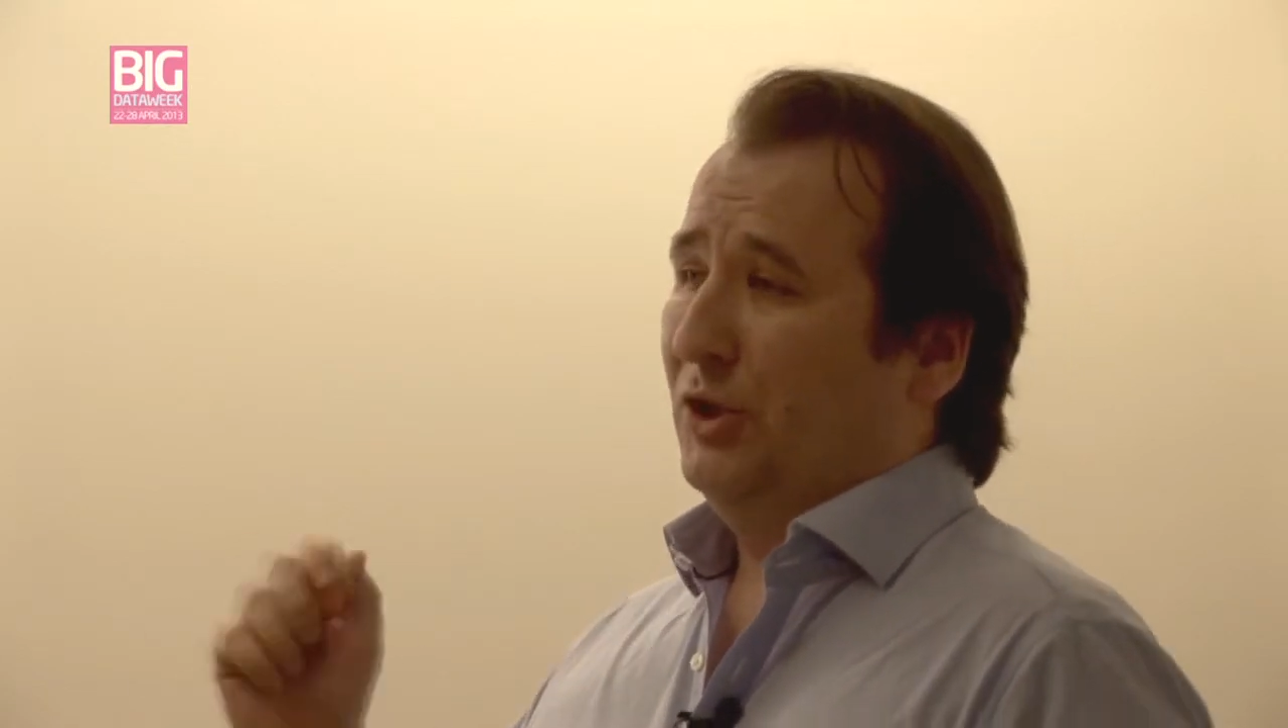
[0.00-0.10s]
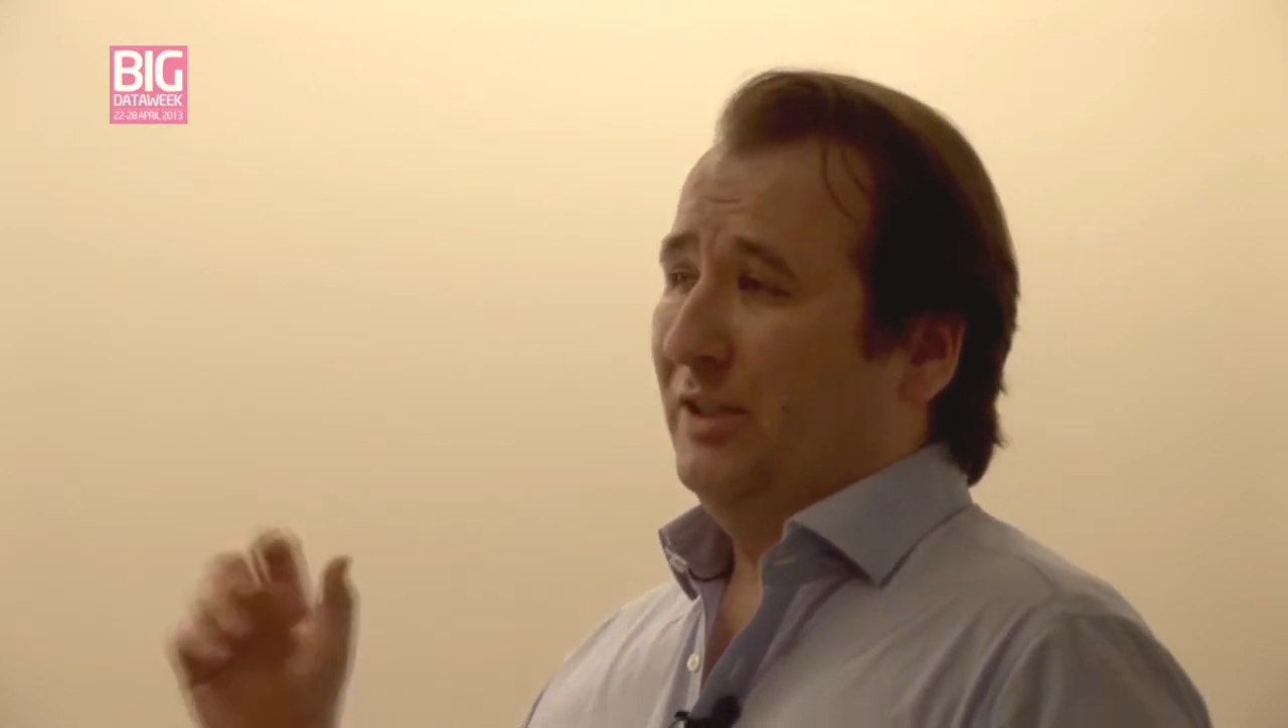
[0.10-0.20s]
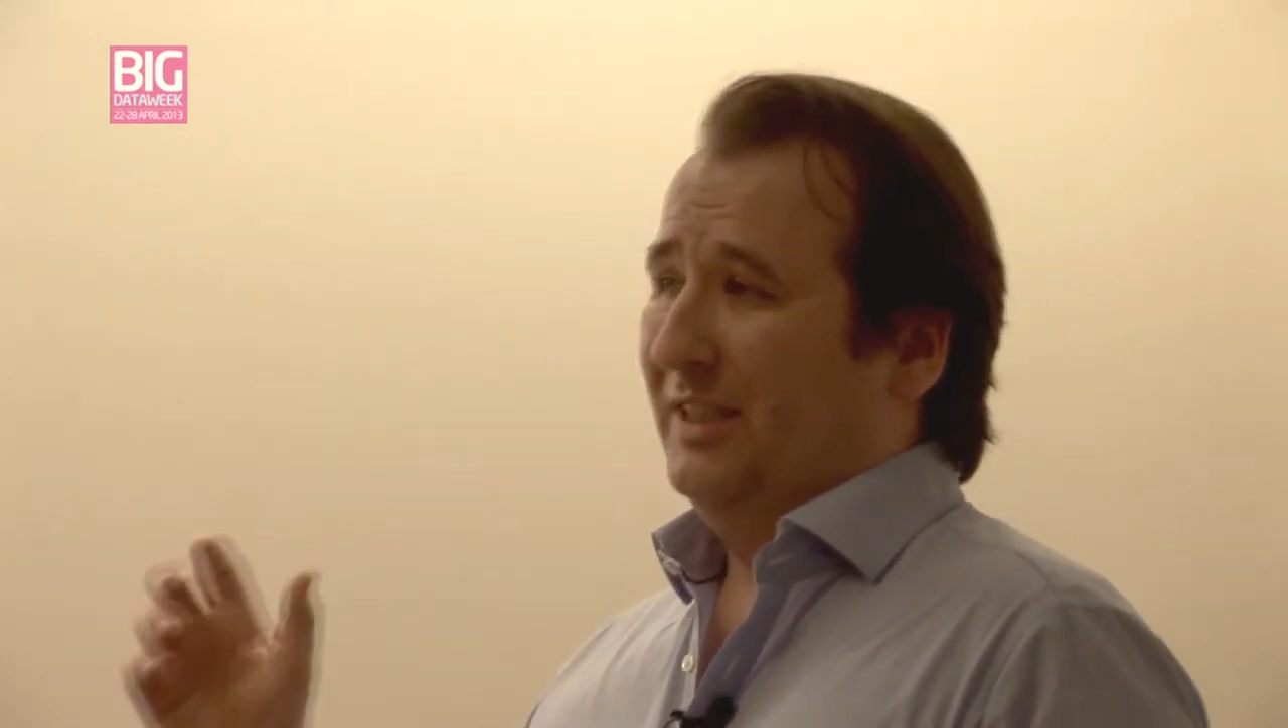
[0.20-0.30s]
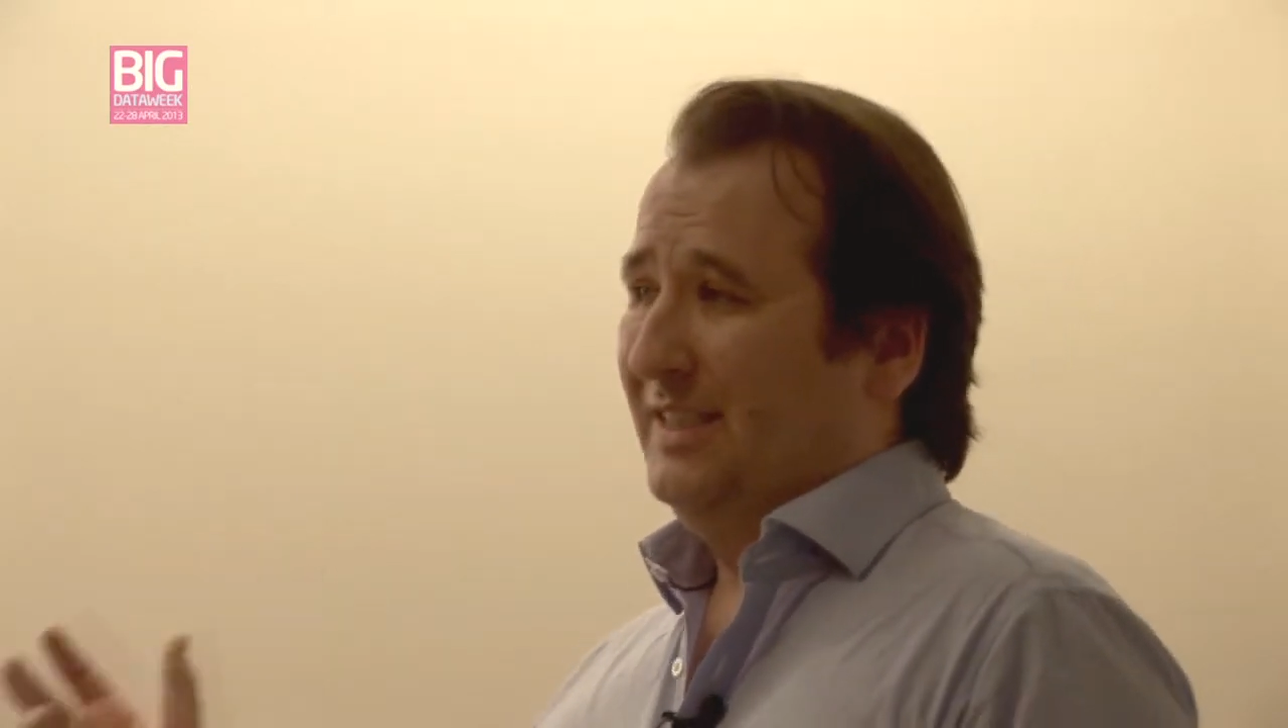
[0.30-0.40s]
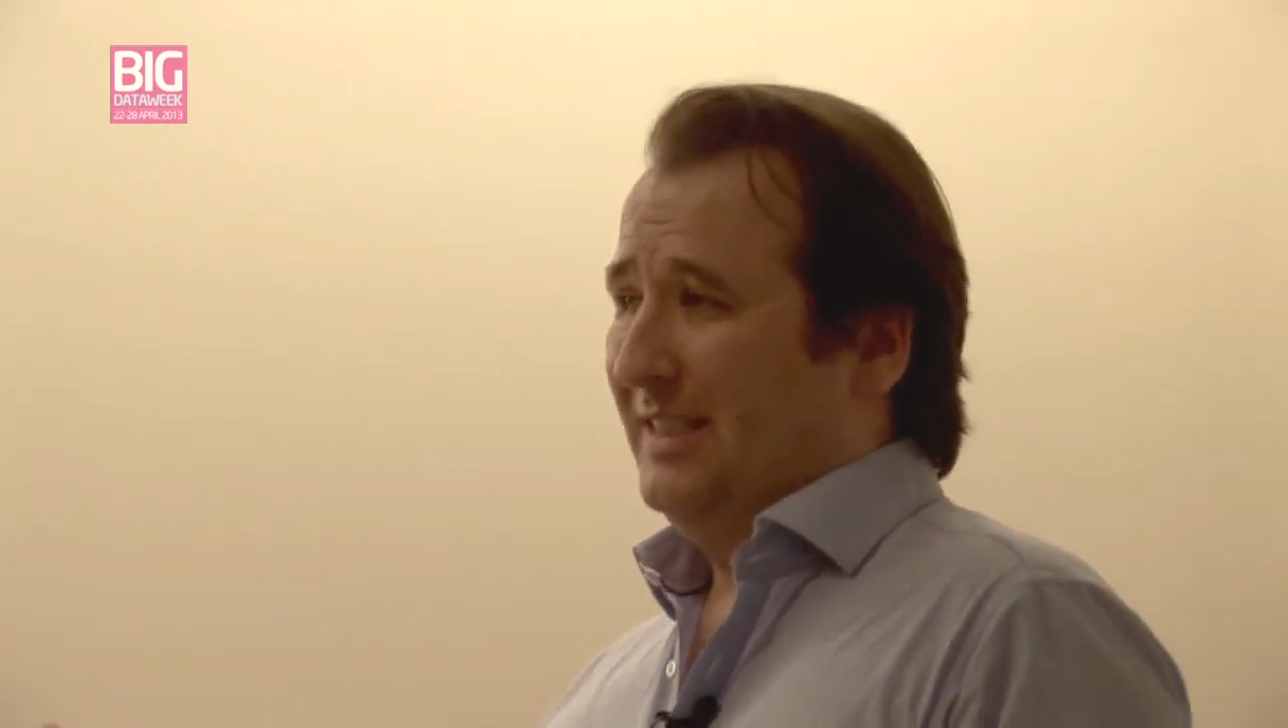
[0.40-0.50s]

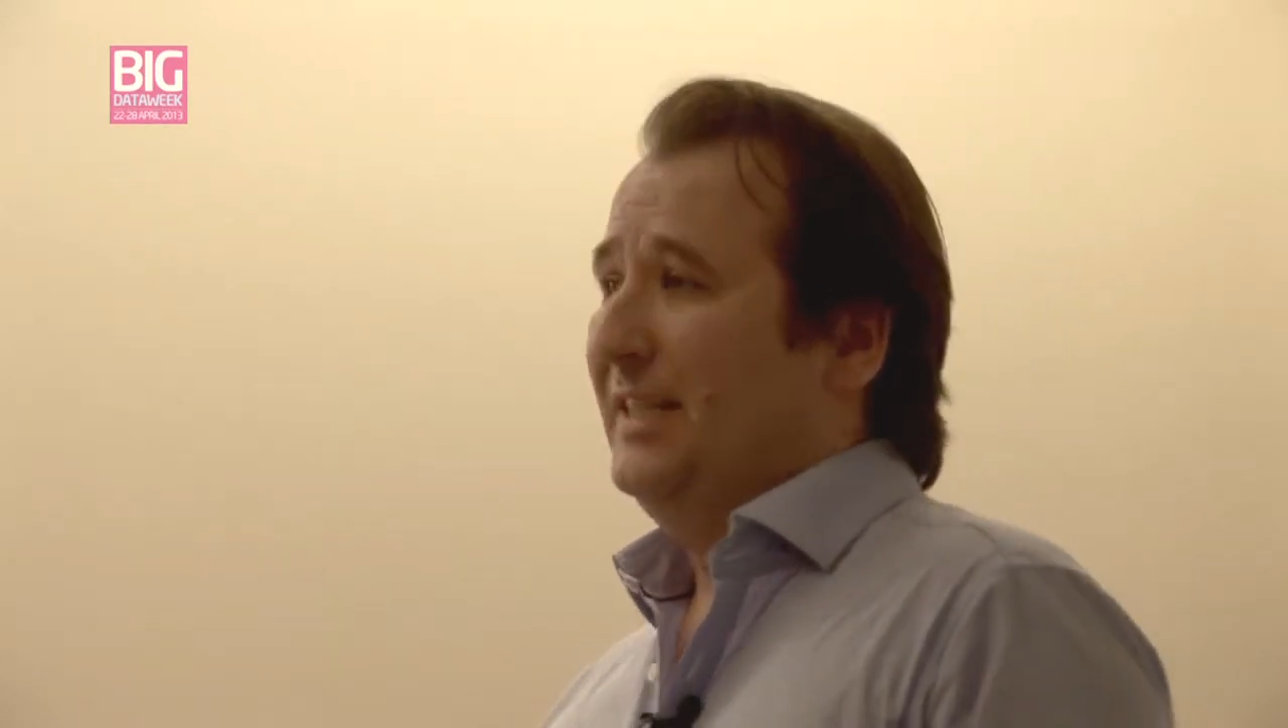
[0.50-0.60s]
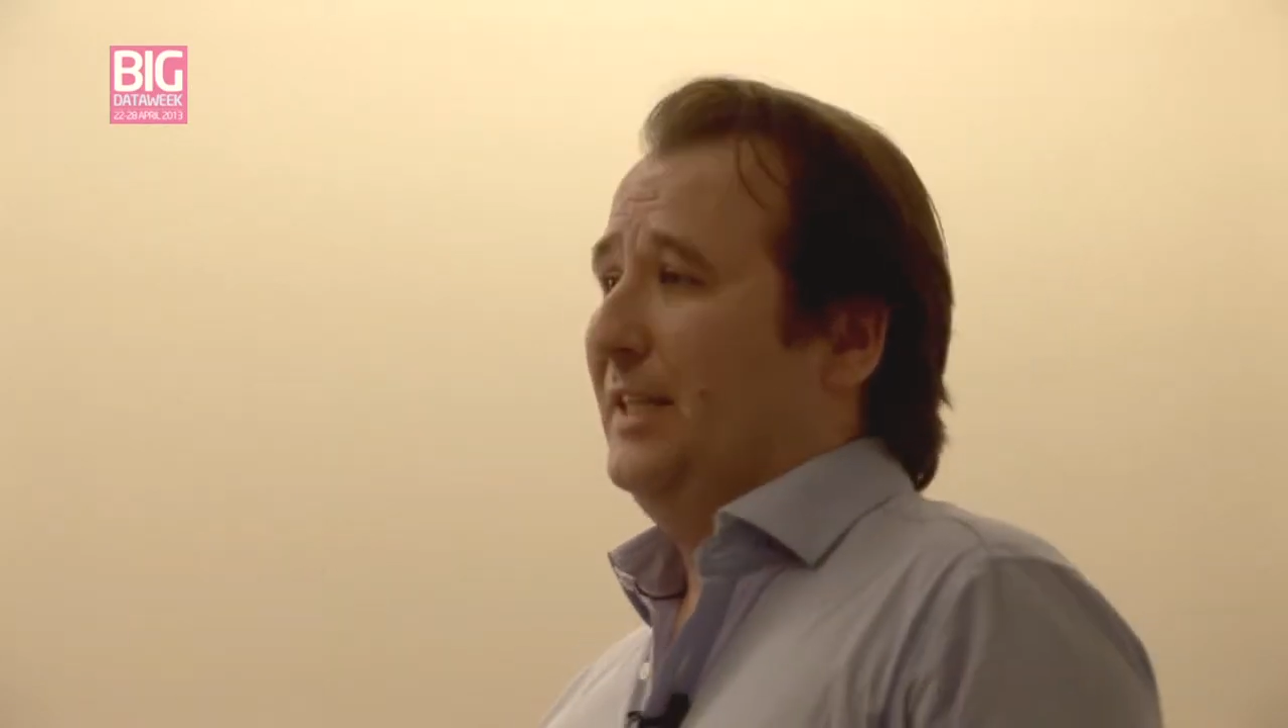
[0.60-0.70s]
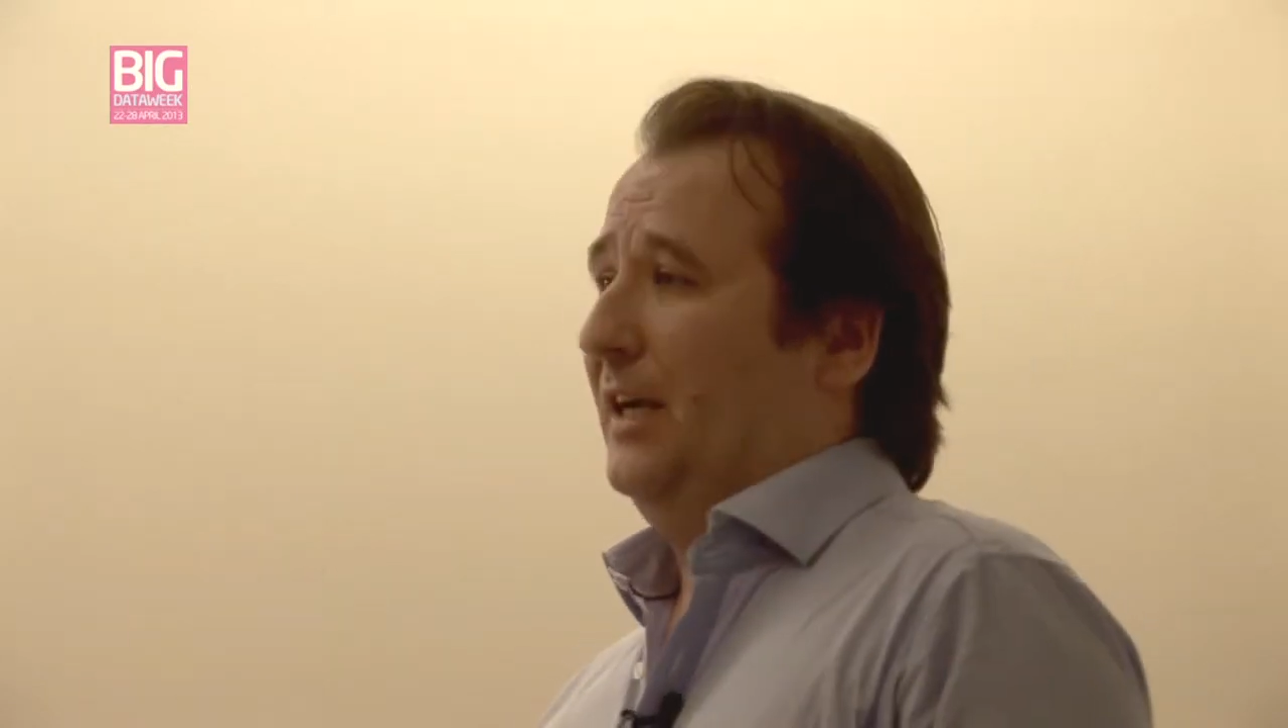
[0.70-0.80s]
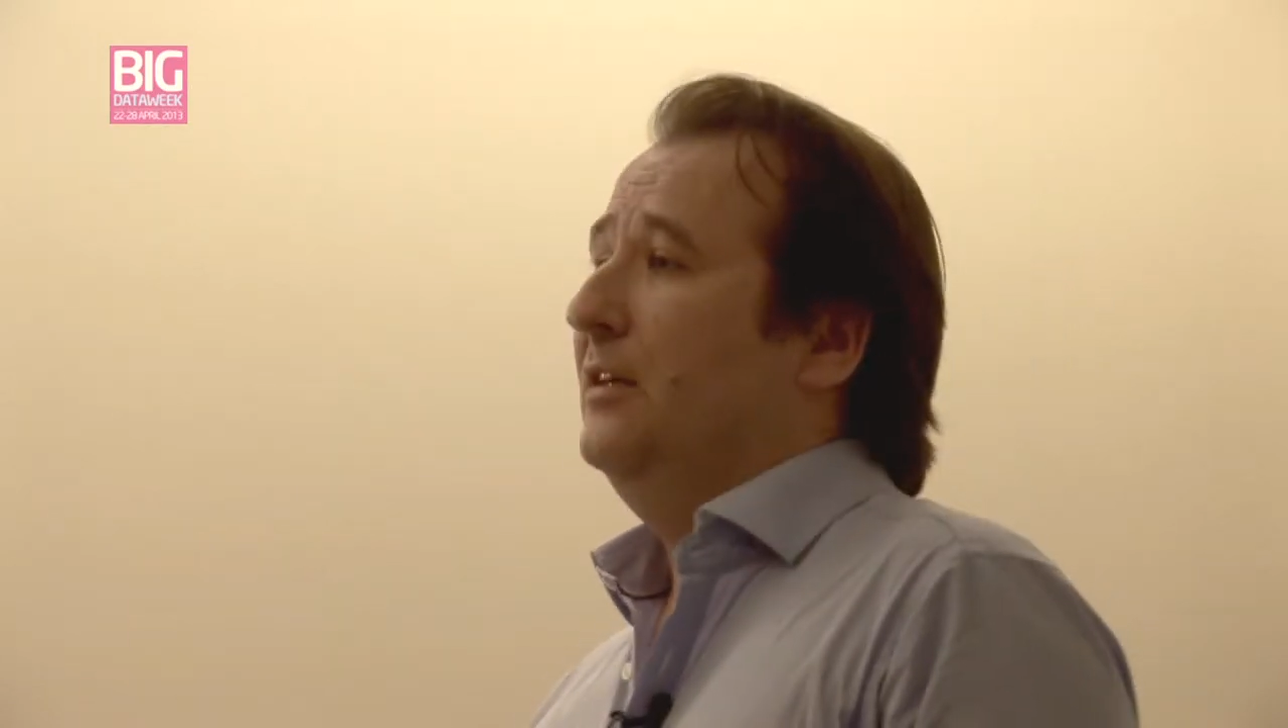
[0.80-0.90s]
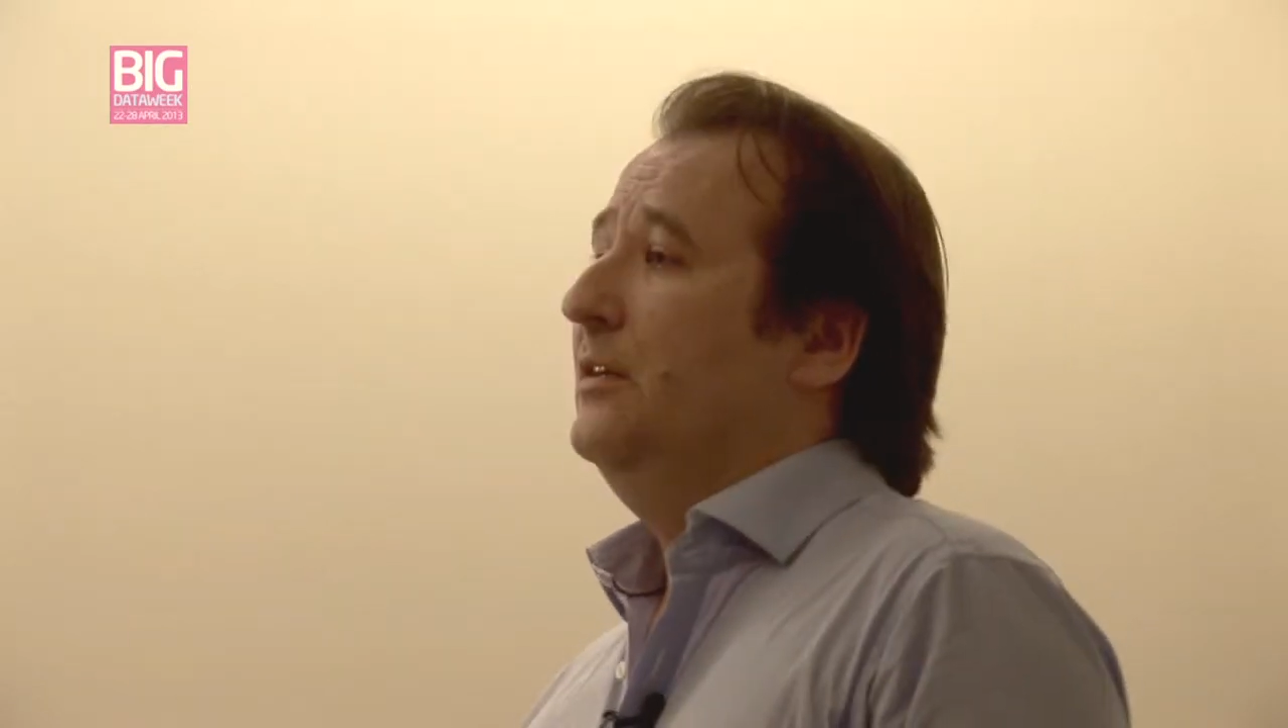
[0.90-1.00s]
could
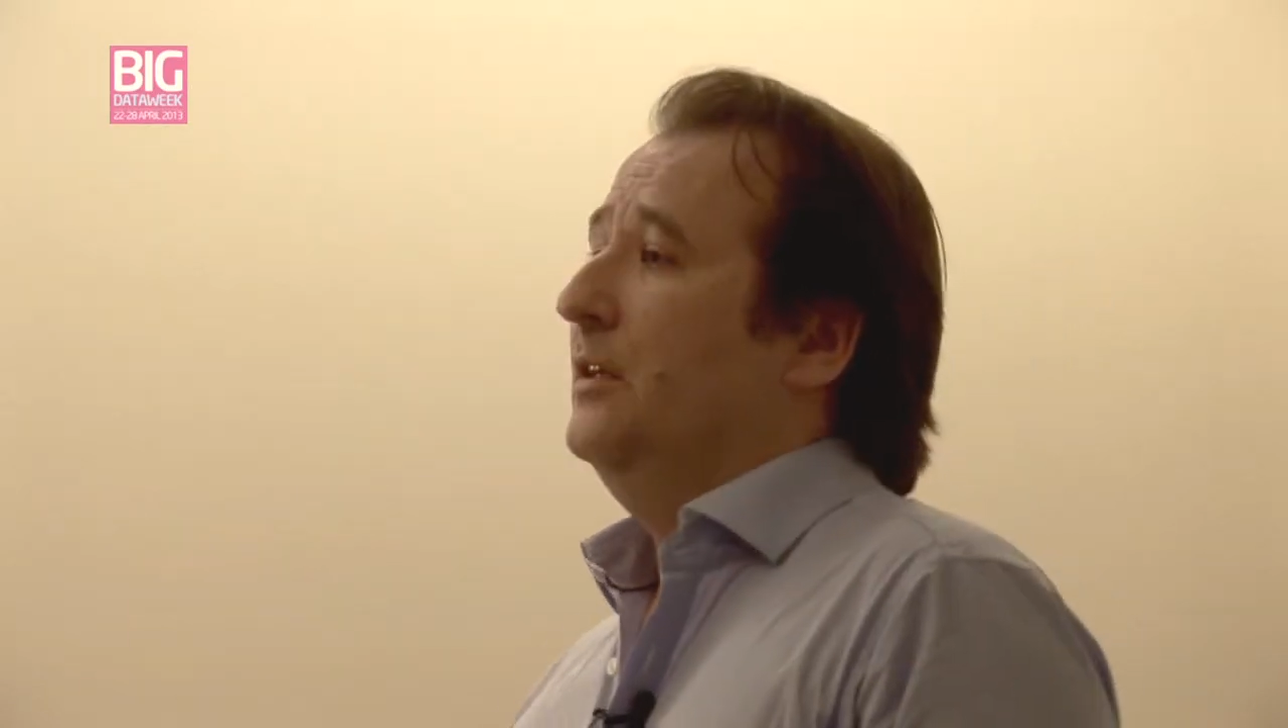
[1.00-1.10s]
consider